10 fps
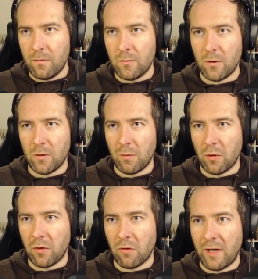So I'm
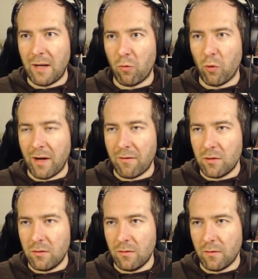gonna grab
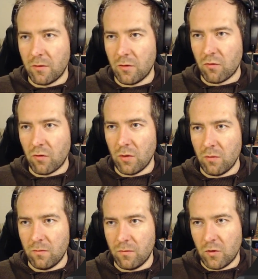whatever, the first row,
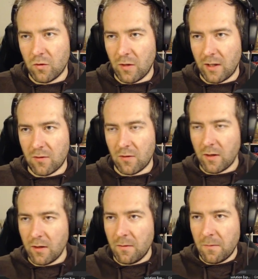just to get
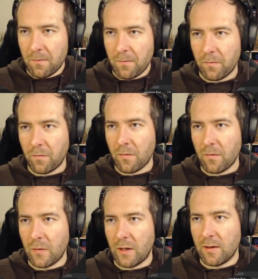started.
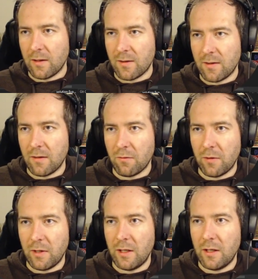And let's see if
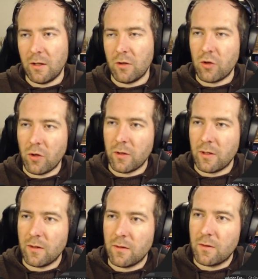we chunk
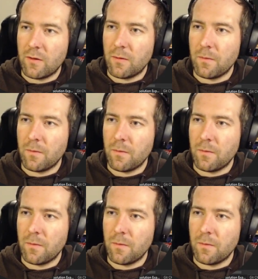this